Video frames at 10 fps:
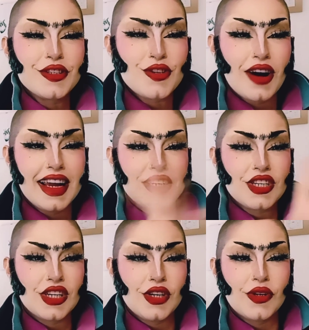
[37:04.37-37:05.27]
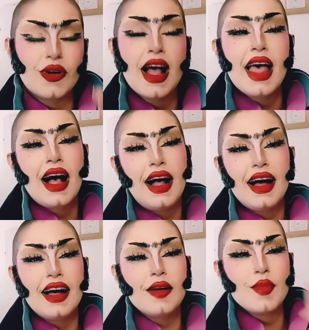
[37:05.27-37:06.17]
try to
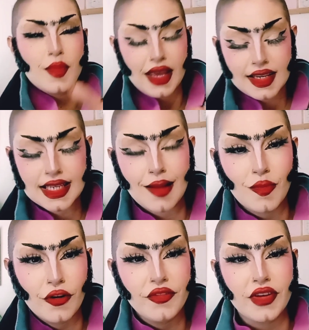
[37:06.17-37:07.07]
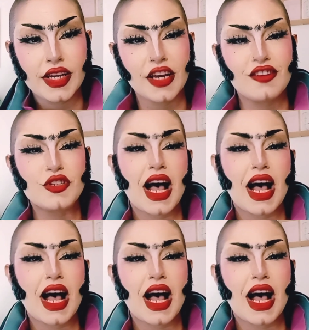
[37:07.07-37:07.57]
make some more videos.